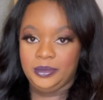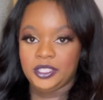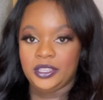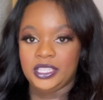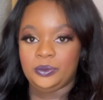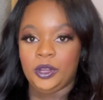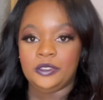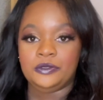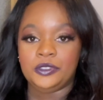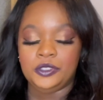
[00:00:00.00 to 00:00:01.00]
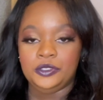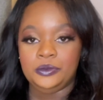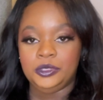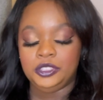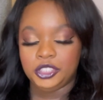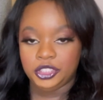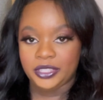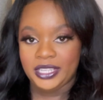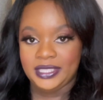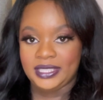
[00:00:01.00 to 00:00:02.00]
So there's one for normal to
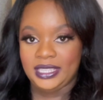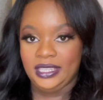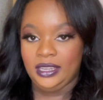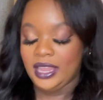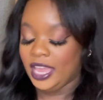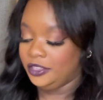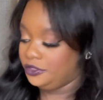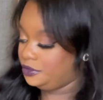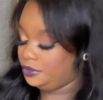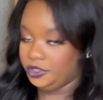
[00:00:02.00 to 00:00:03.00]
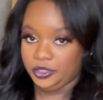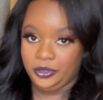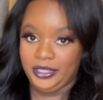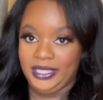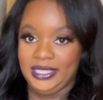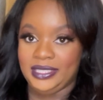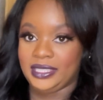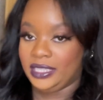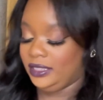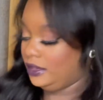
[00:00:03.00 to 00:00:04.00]
dry skin and normal to oily
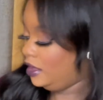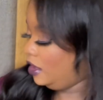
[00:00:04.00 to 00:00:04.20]
skin.